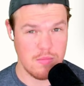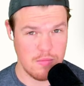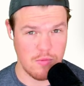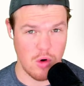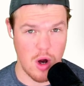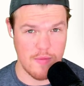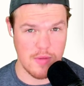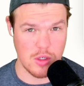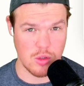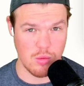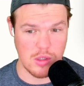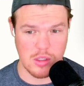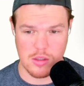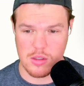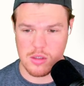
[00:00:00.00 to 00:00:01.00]
for obvious
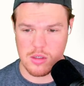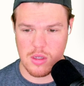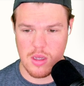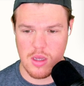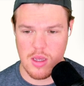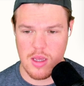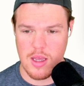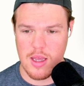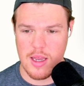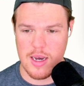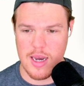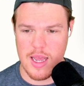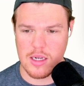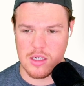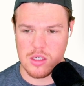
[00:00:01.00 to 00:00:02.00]
reasons.
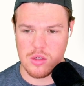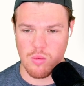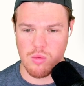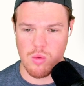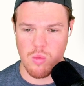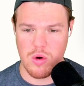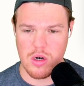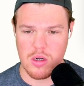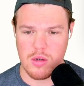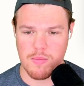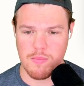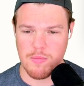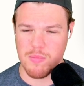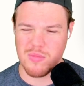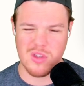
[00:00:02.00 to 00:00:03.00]
Next, we want to
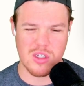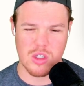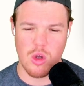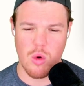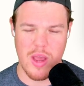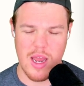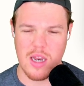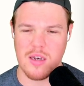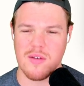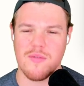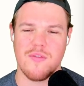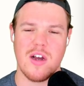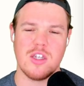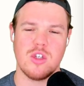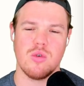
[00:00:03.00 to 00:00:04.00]
just go ahead and
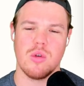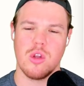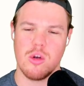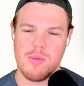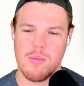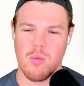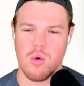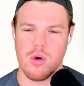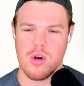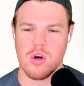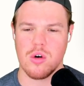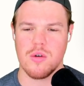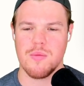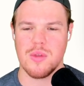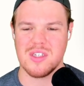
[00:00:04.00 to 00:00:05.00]
fine tune a little bit more
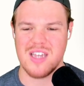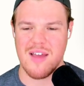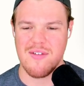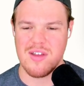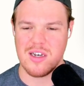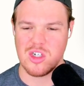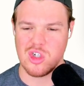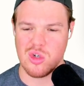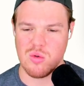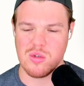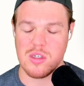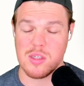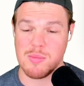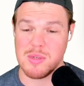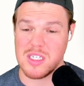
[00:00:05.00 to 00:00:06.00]
here. Let's have it choose the
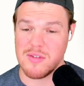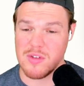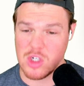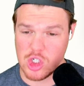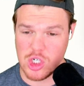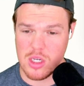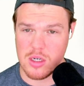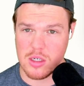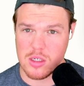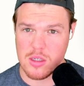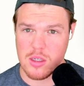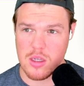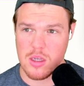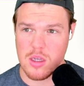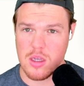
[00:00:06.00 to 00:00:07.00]
specific sheet.
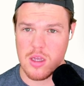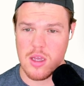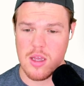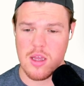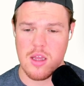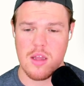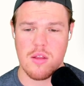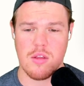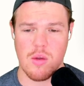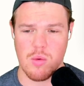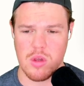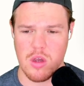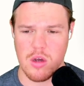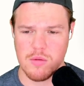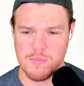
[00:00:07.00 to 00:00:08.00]
There we
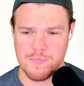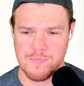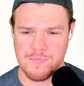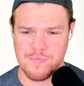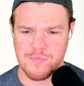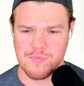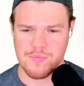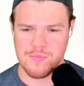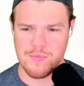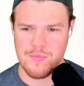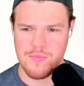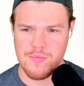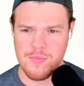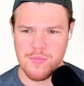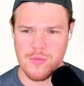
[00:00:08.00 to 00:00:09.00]
go.
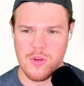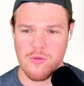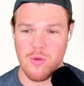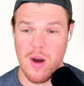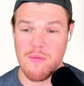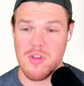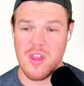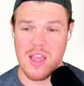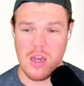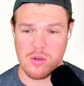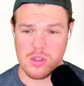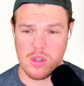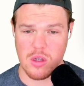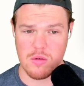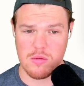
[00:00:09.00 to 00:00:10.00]
For everything else
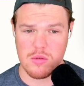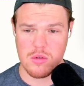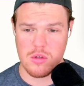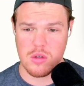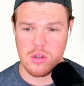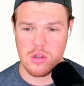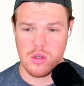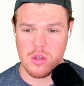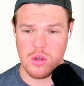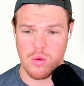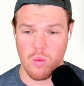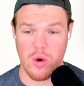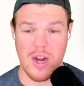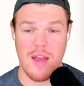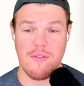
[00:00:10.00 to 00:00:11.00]
though,
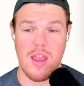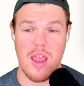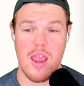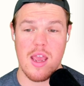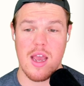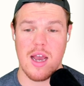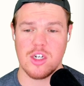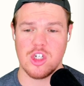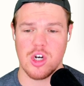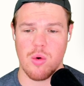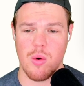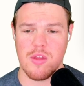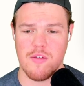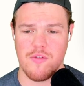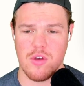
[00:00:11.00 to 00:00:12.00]
we're going to have AI
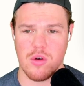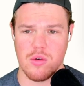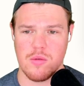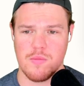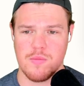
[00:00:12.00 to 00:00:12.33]
generate the field.